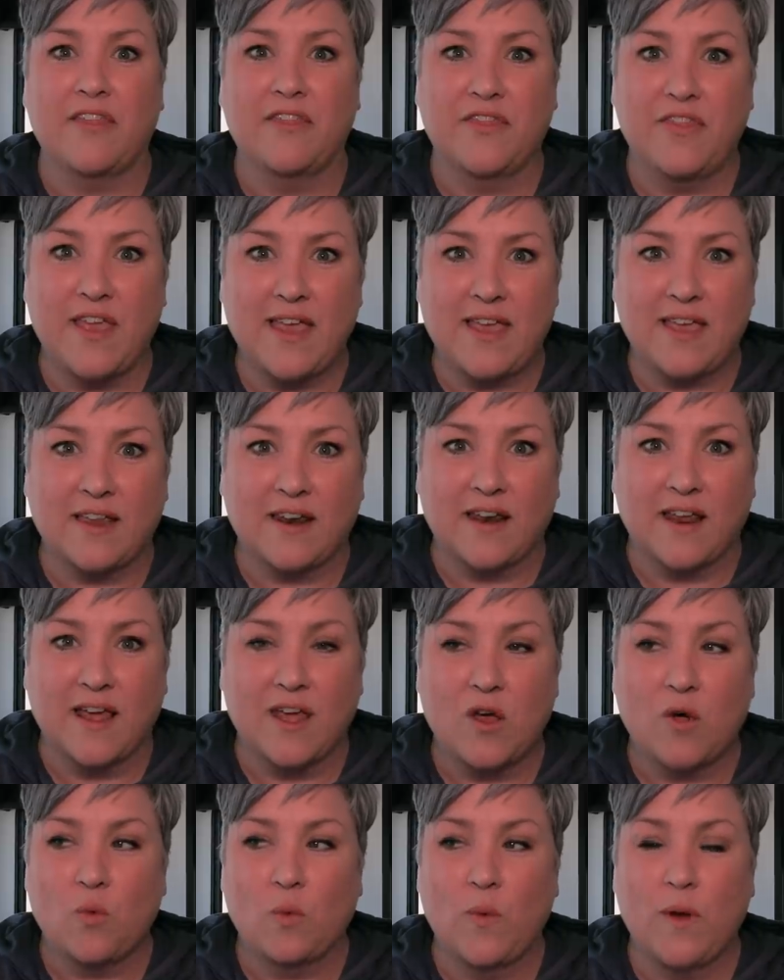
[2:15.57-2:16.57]
And
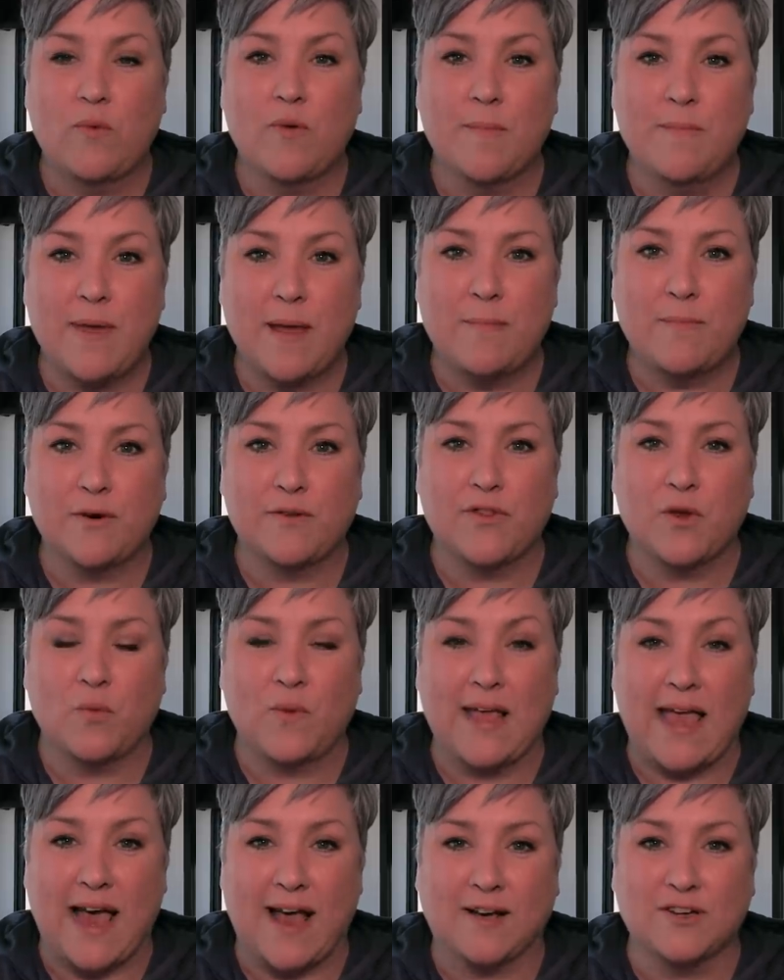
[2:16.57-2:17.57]
then we remembered
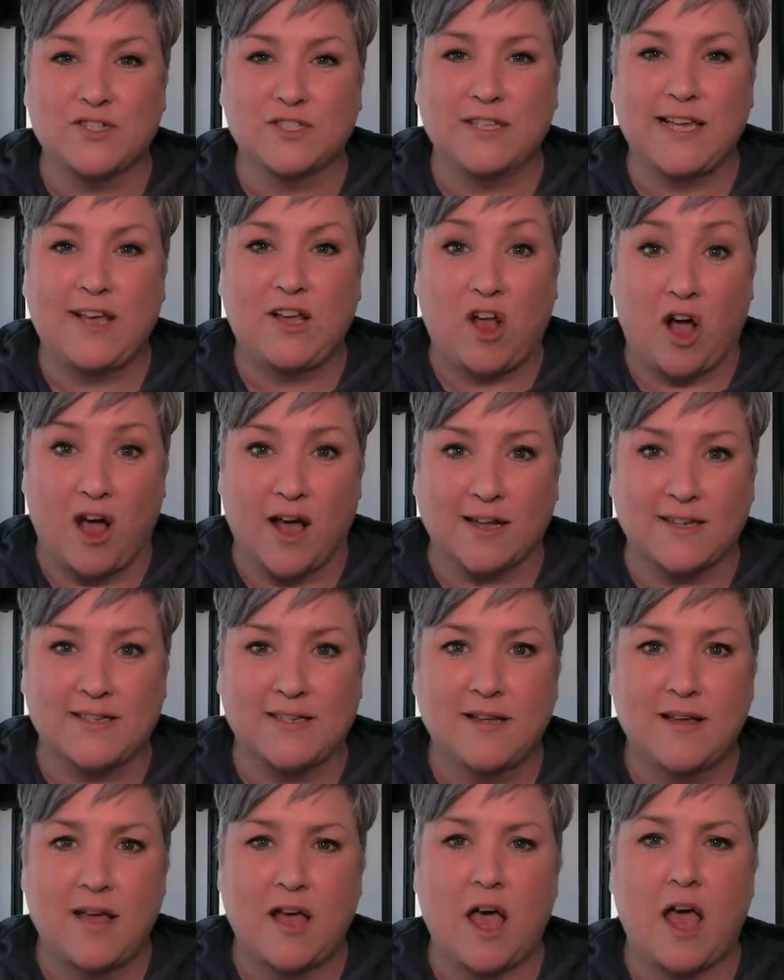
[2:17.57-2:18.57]
that we actually
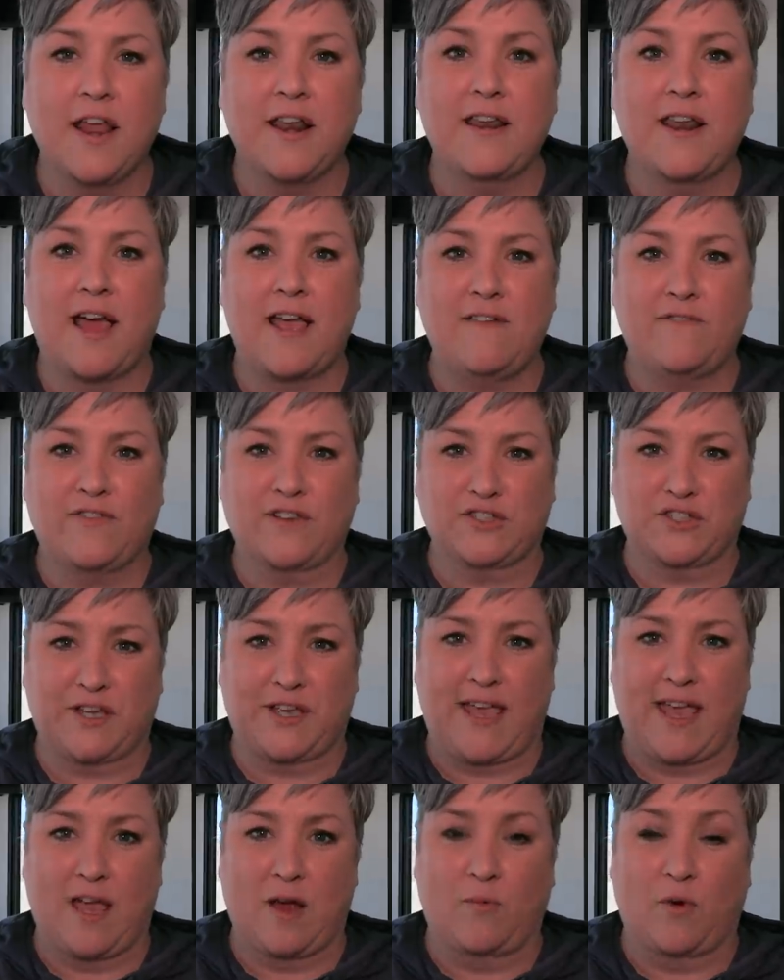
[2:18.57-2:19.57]
got a night
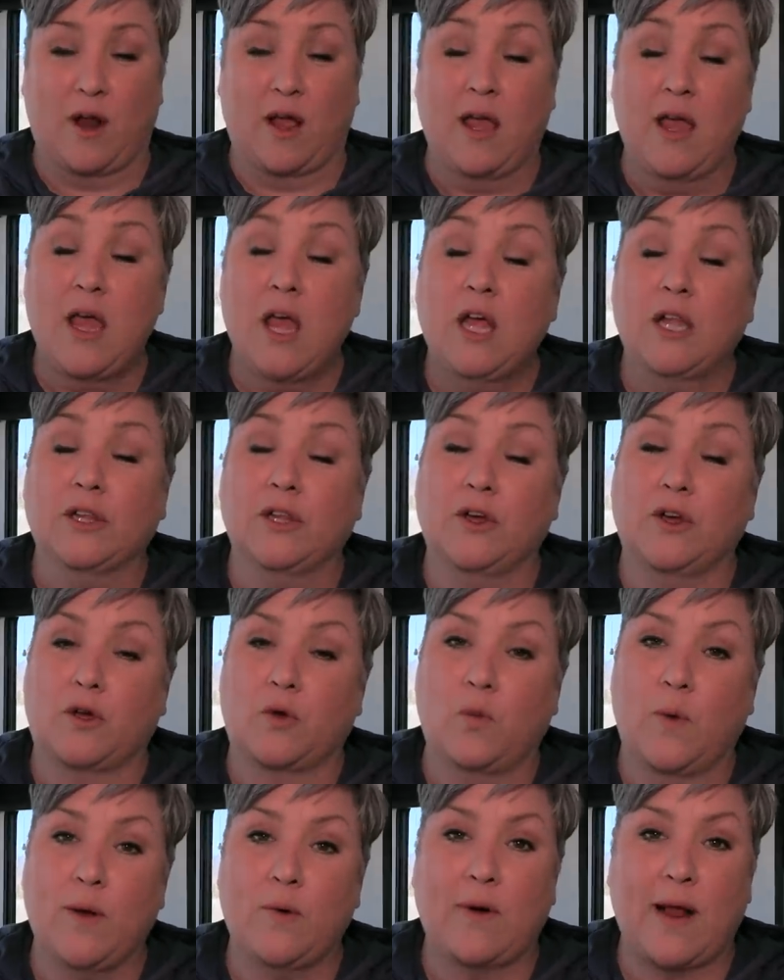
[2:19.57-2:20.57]
vision camera.
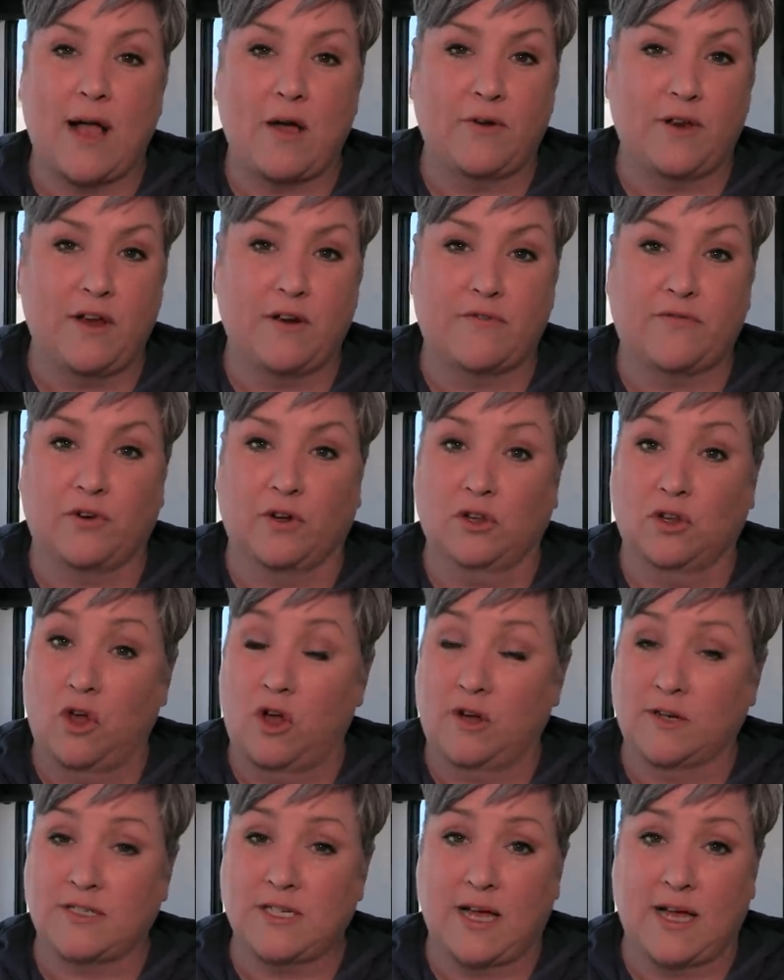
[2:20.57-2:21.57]
Look, we were out here for a
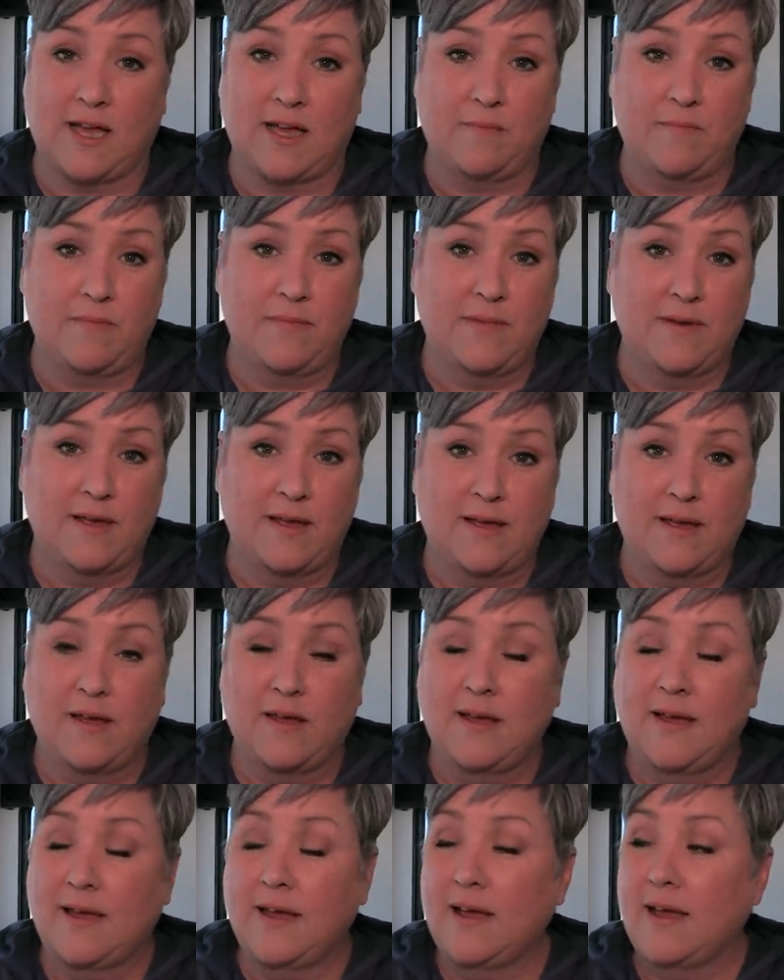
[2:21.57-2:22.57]
long time.
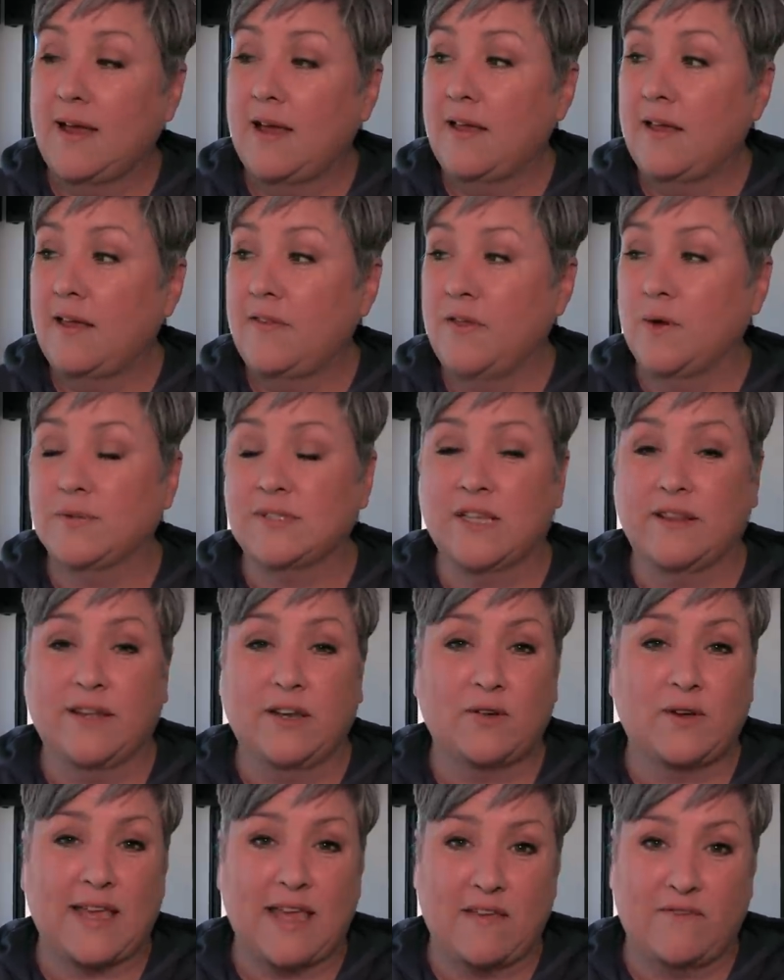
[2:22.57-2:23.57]
There was a
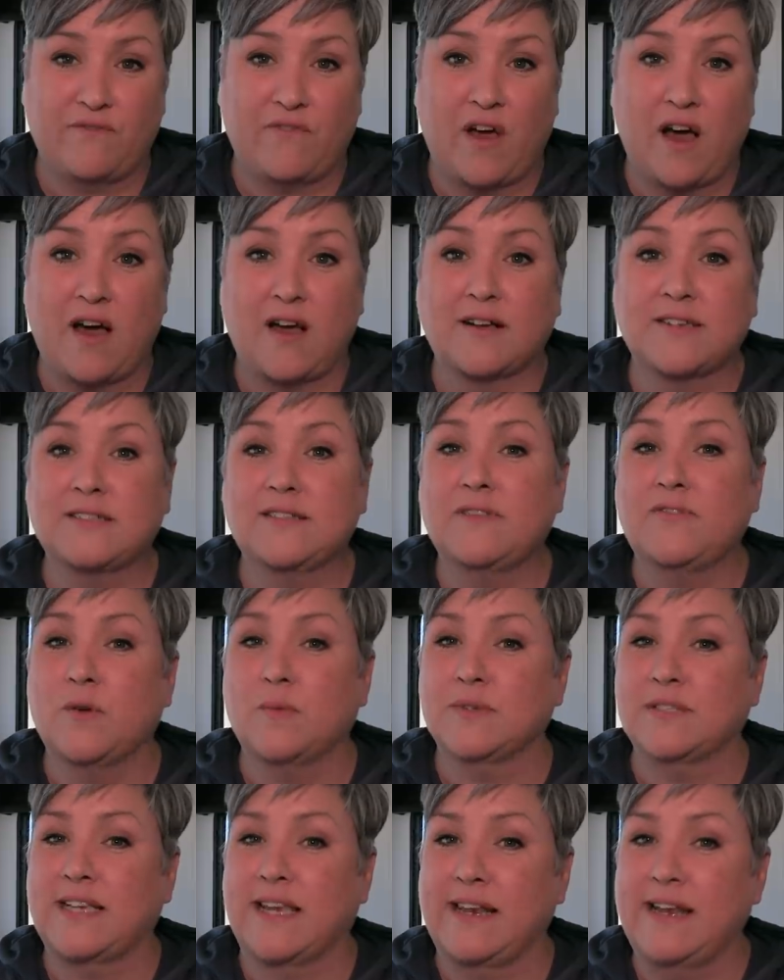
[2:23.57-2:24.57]
little kit fox
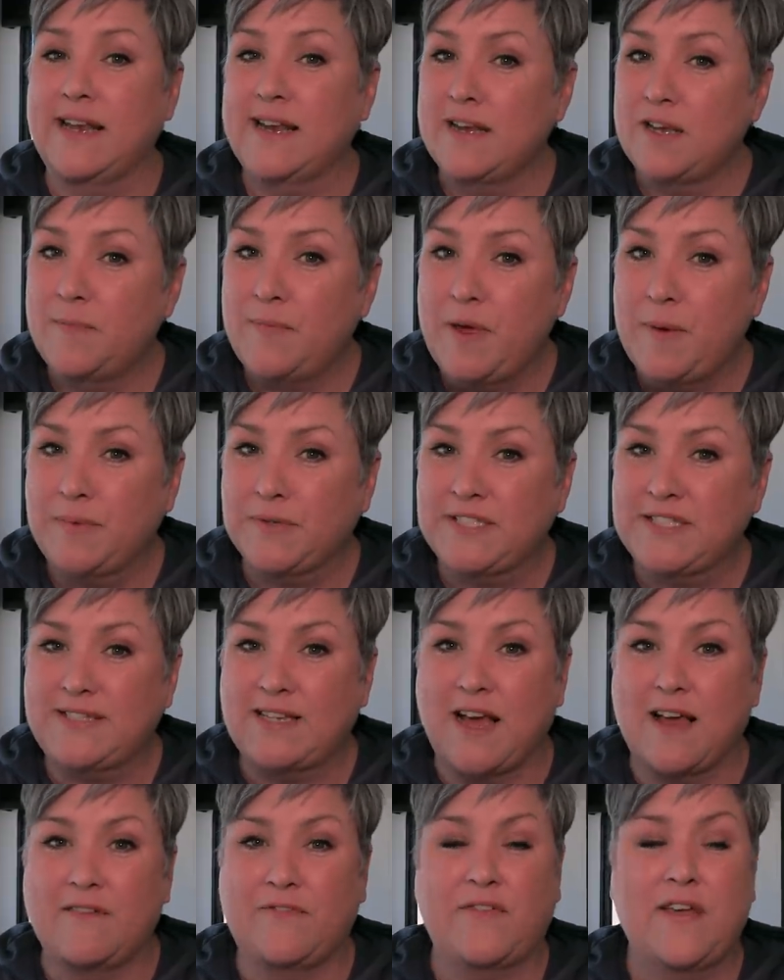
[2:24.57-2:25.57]
that was getting into people's
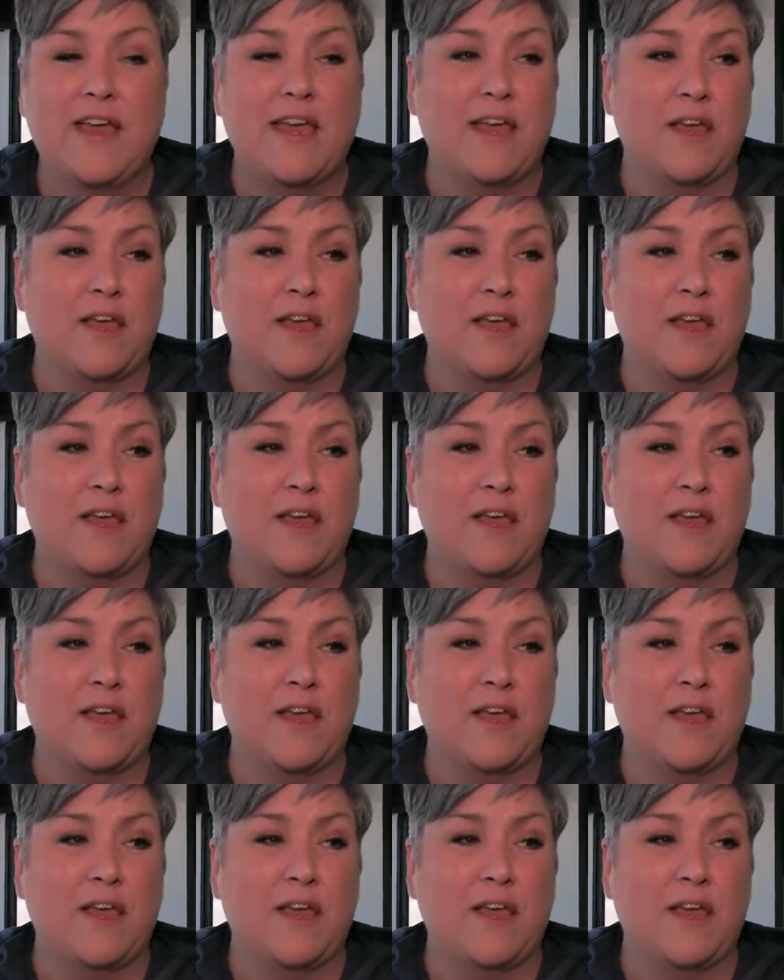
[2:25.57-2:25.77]
stuff.